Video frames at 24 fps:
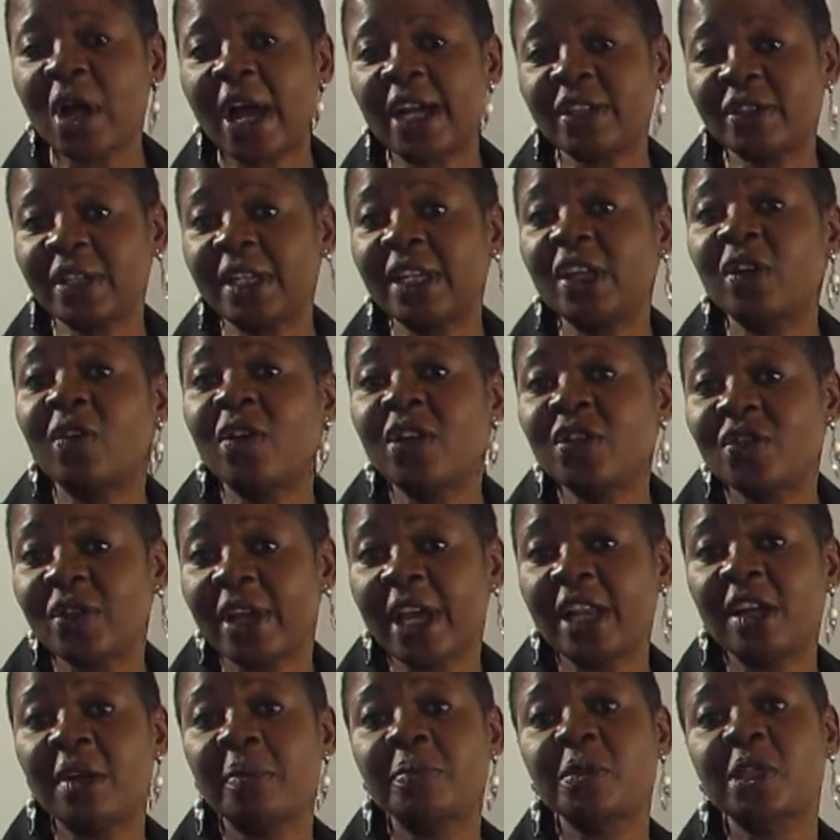actually going to
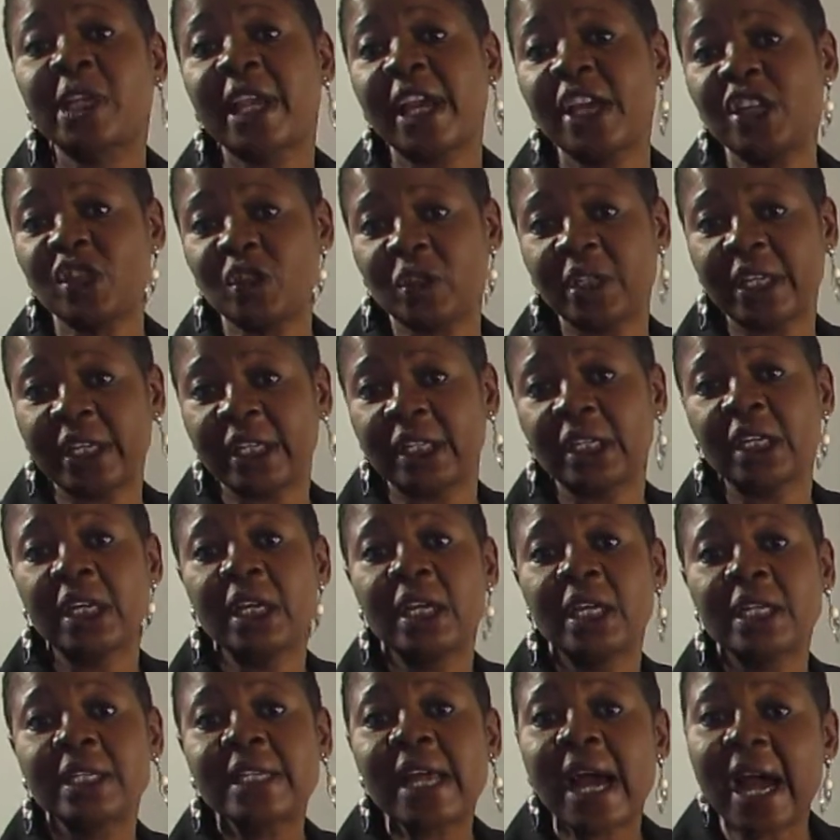end up scheduling
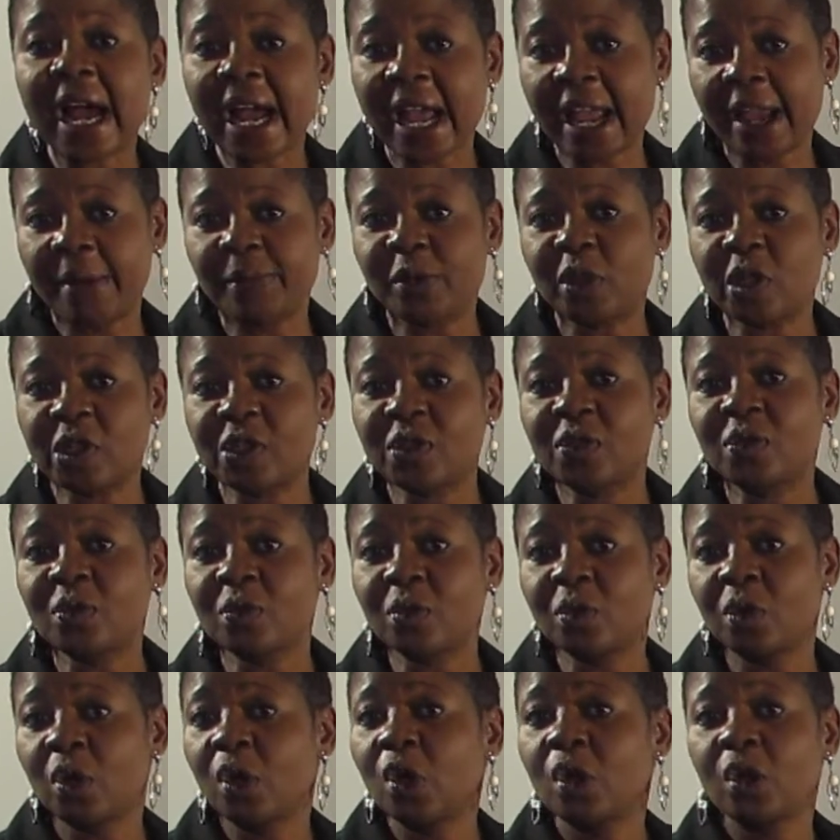time just
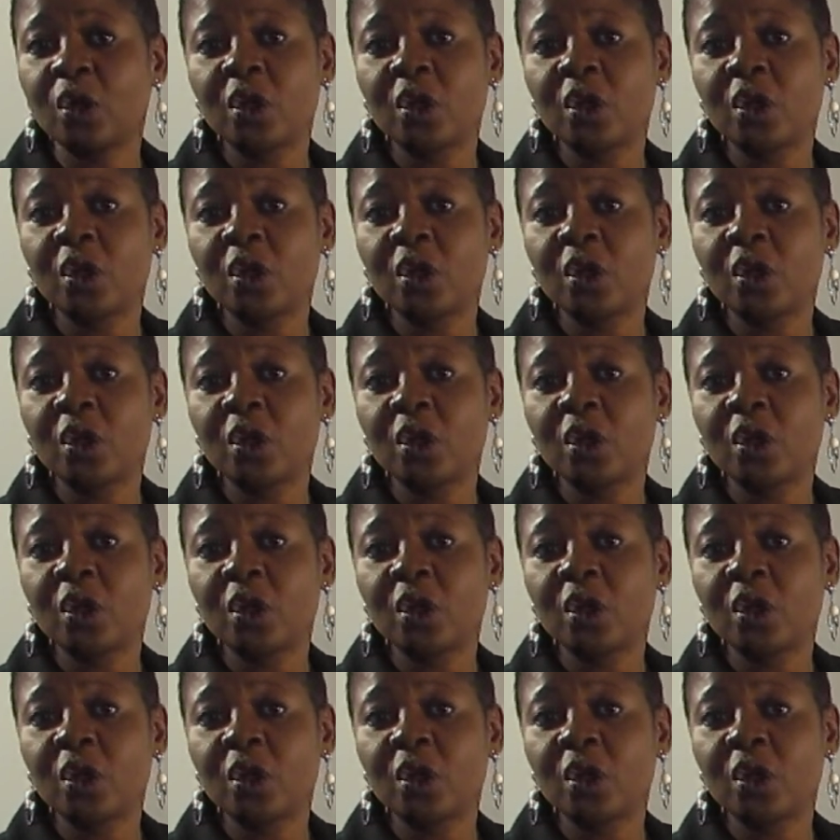to,